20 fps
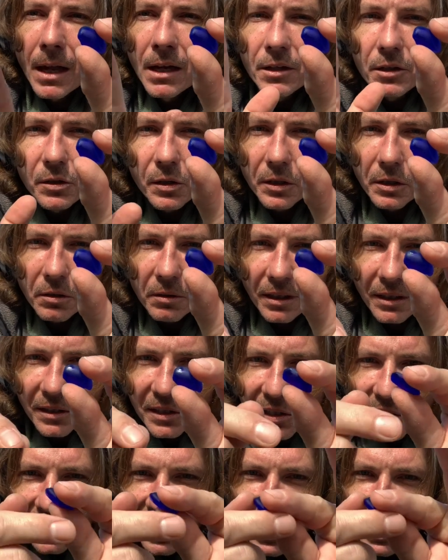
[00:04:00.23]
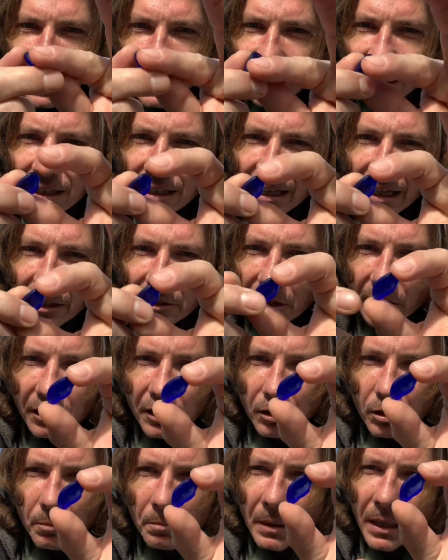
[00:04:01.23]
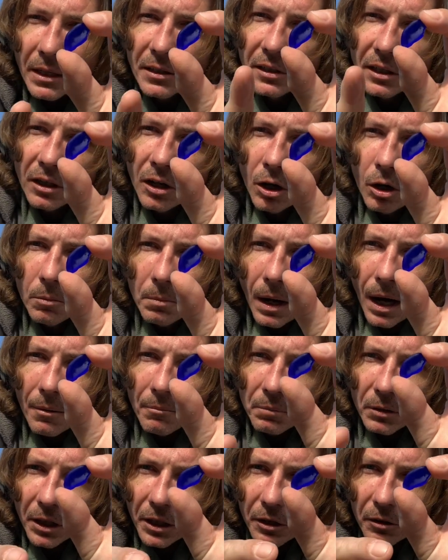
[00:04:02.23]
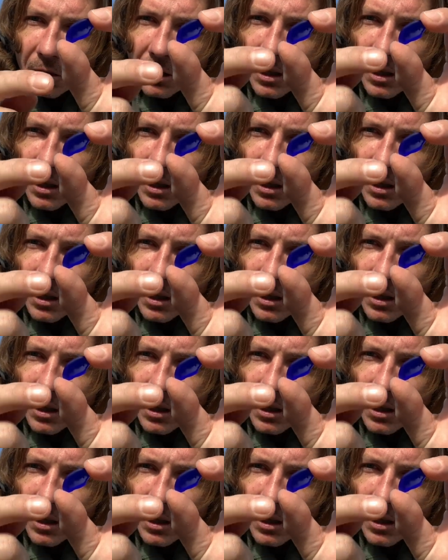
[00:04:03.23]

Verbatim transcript: So you can see it's a little piece of cobalt blue,